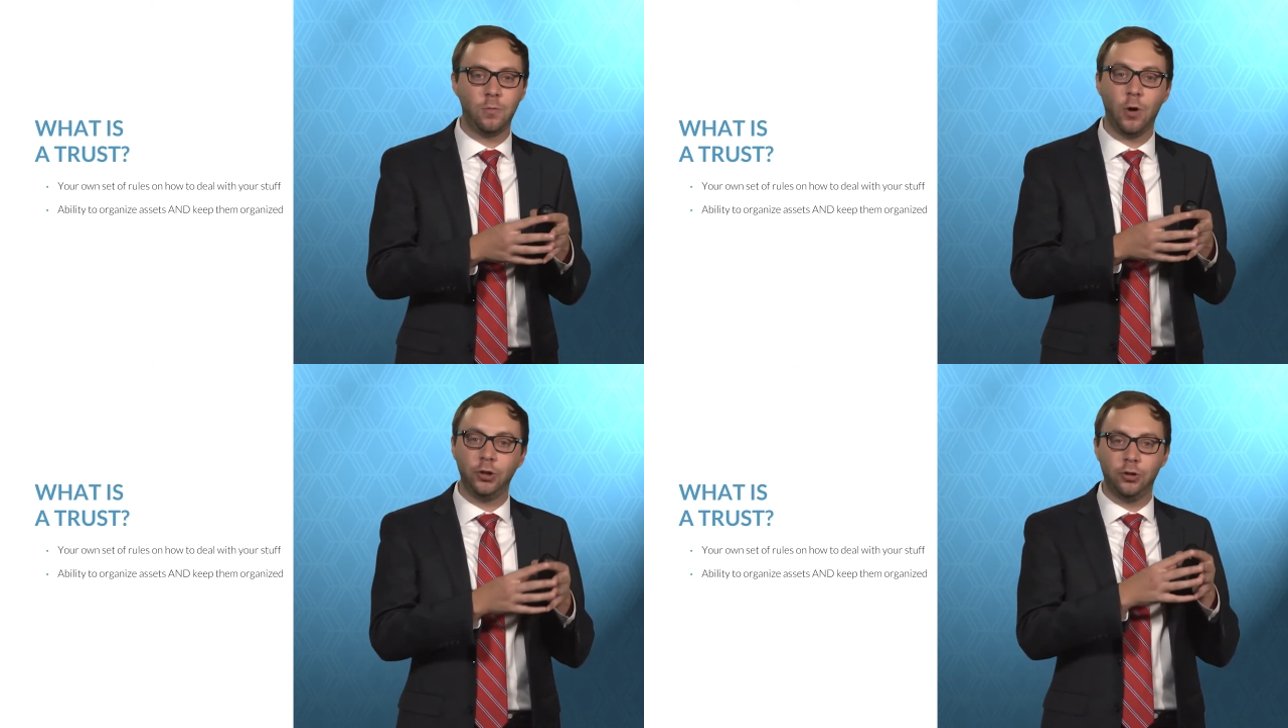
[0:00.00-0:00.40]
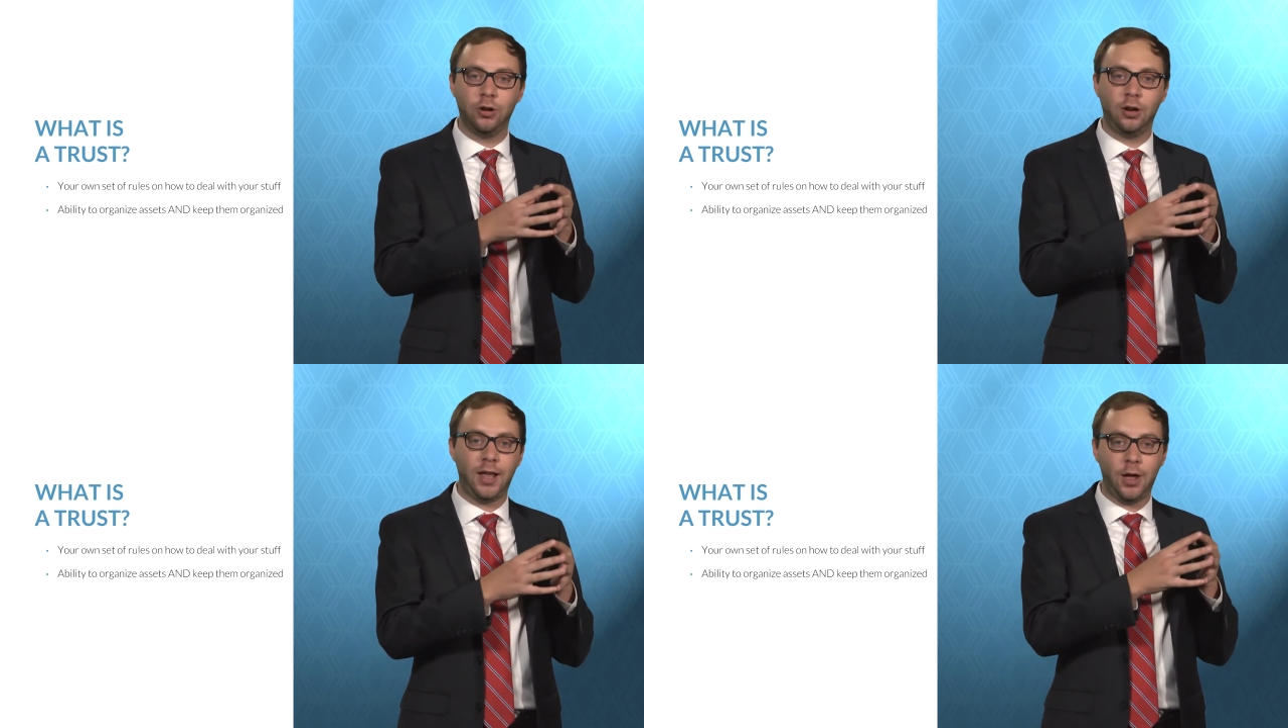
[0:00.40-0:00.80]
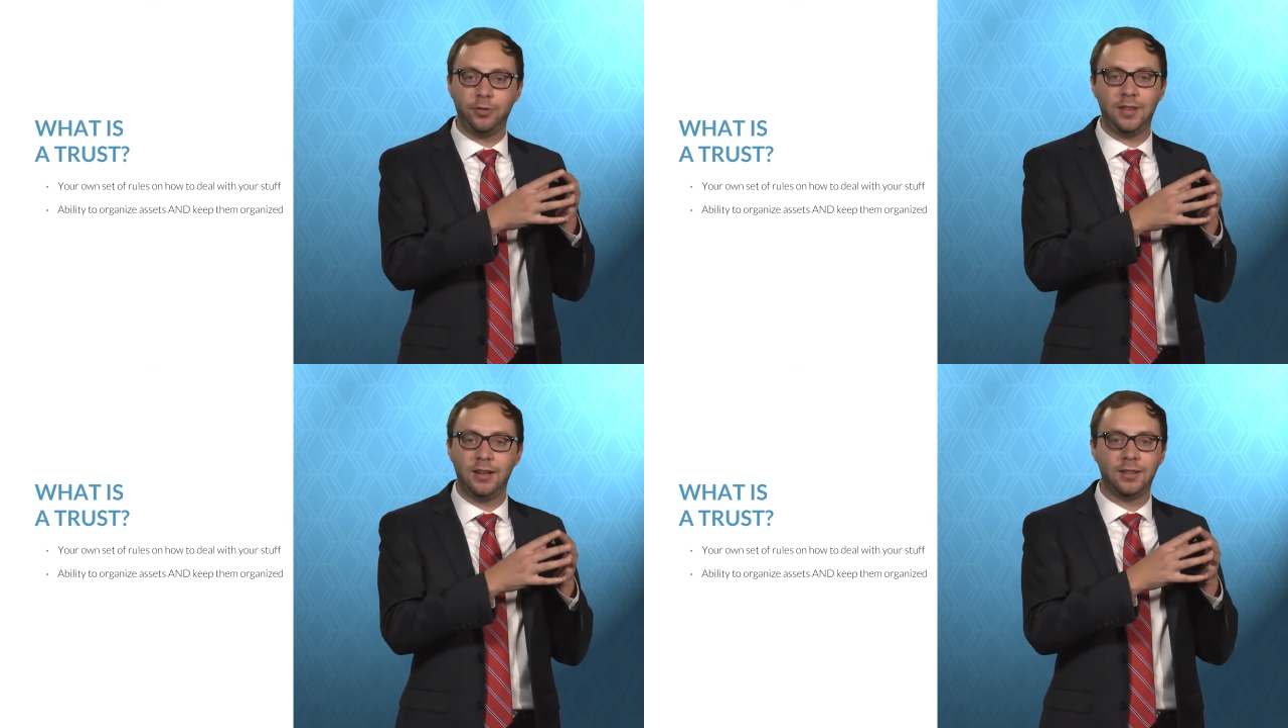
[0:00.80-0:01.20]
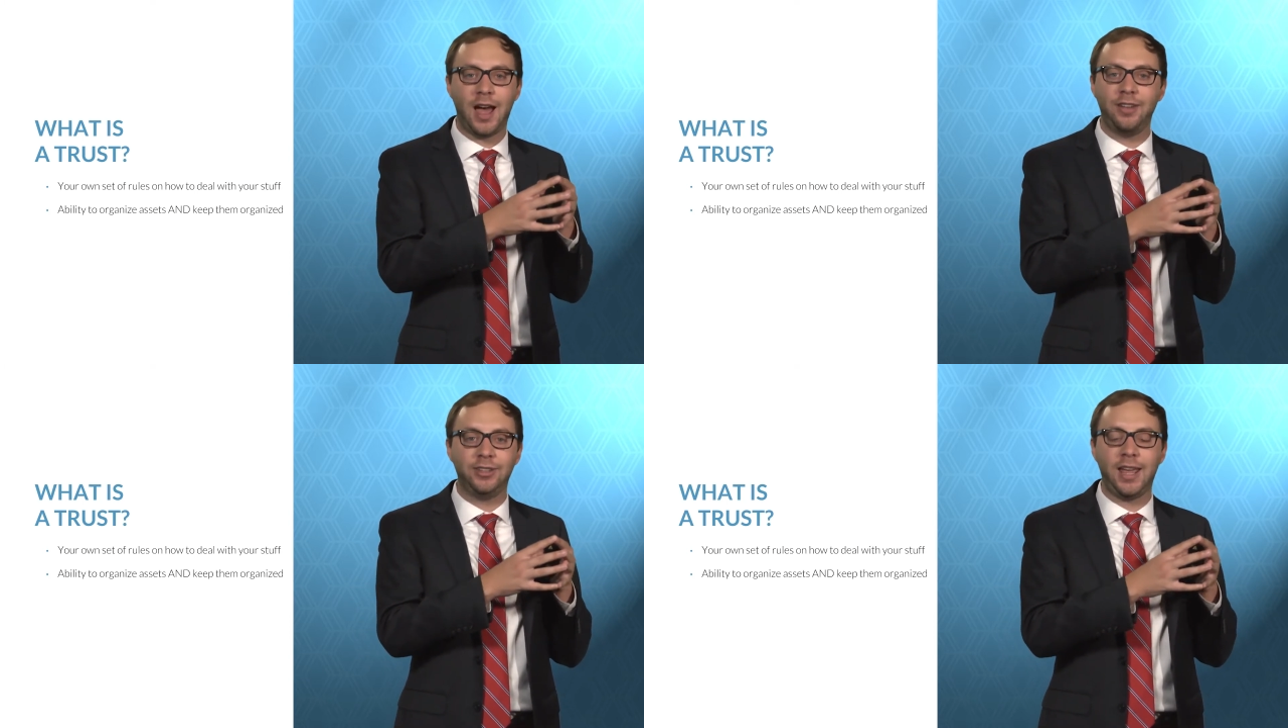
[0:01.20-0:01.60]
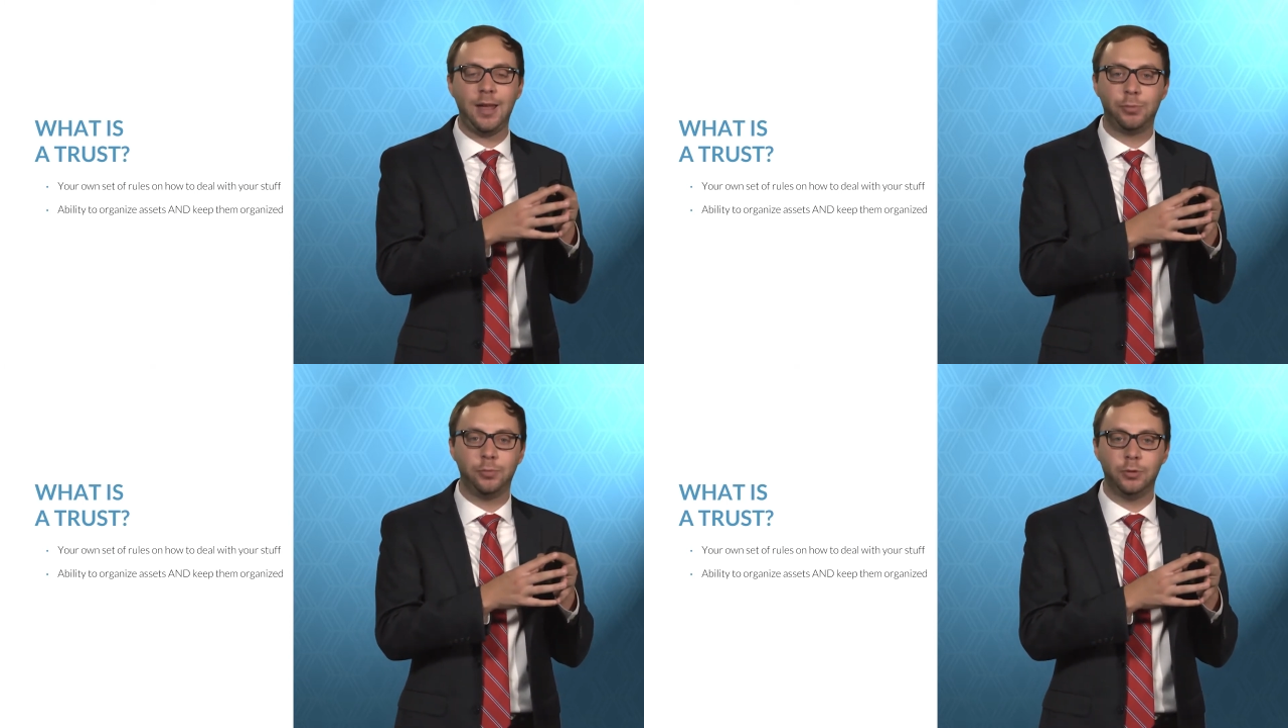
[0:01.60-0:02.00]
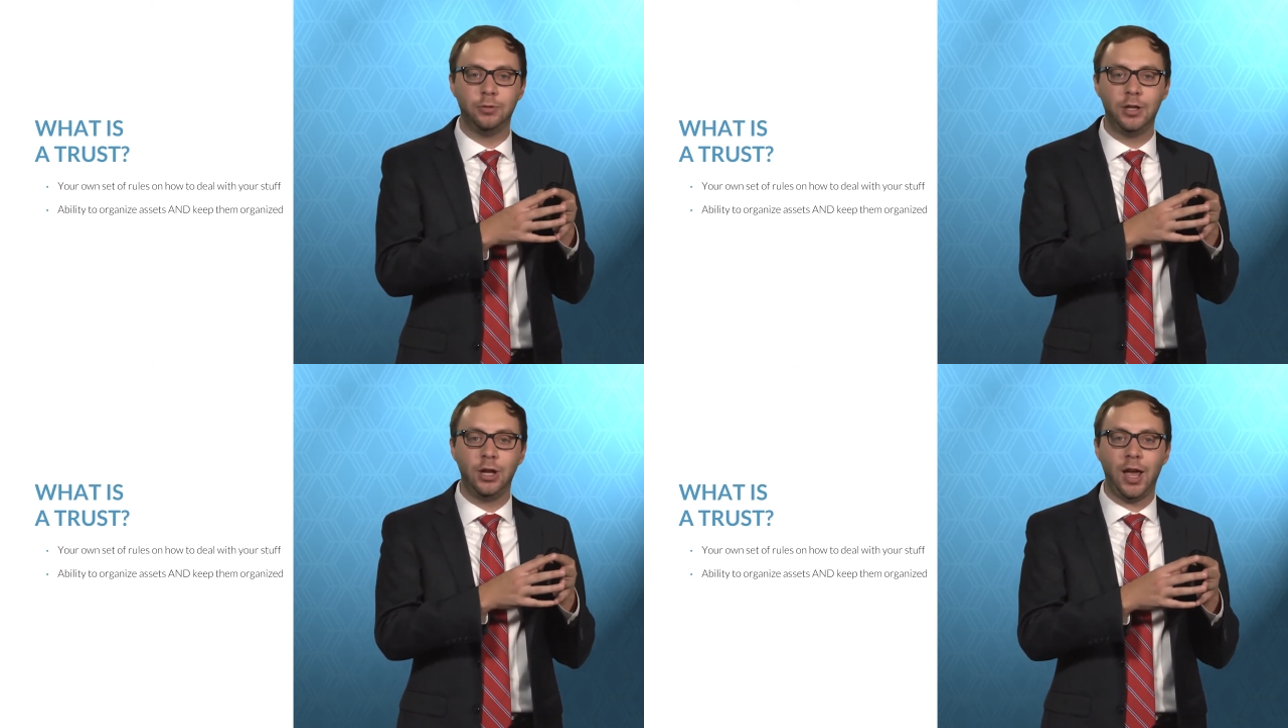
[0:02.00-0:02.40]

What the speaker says: while you're healthy and alive and capable,